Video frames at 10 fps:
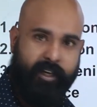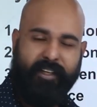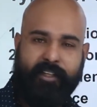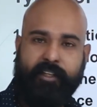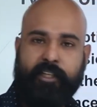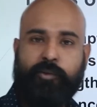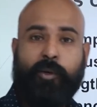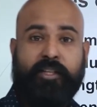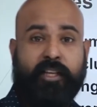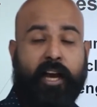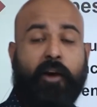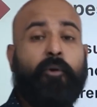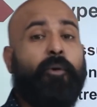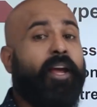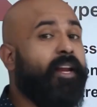since it was
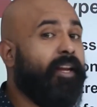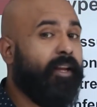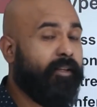rainy,